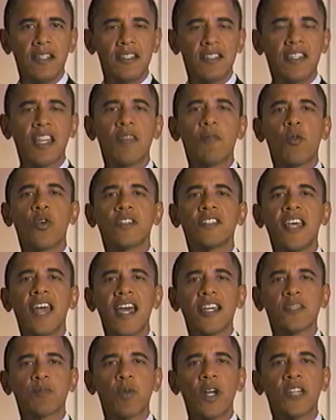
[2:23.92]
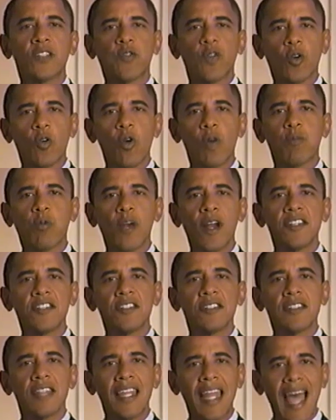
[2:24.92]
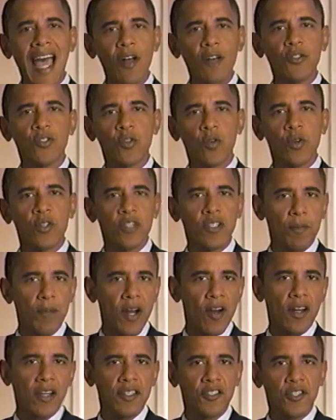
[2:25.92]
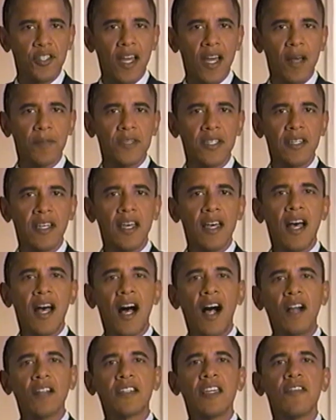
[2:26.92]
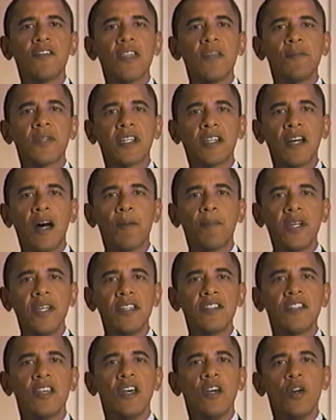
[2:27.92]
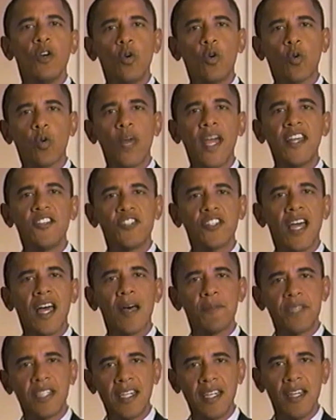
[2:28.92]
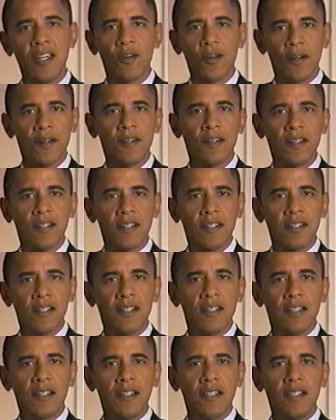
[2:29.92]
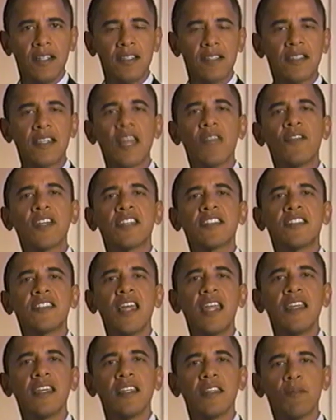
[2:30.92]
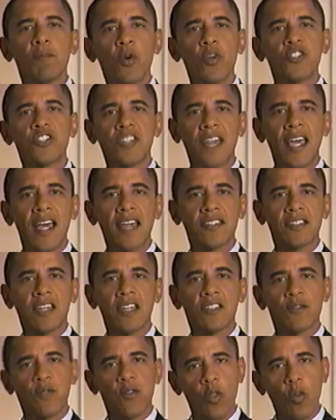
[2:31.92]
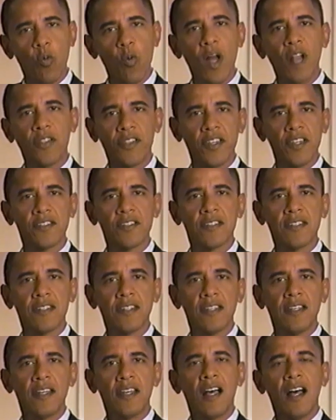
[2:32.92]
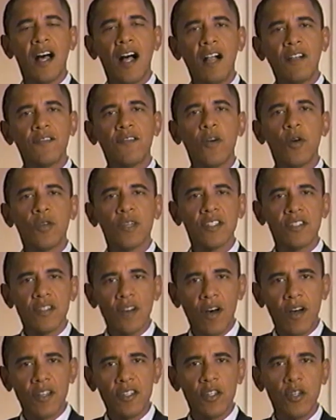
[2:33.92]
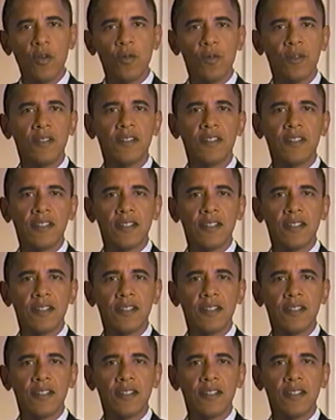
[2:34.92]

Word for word: Instead of more tax breaks for corporations that outsource American jobs, I'll give them to companies who create jobs here. Instead of extending the Bush tax cuts for the wealthiest, I'll focus on you.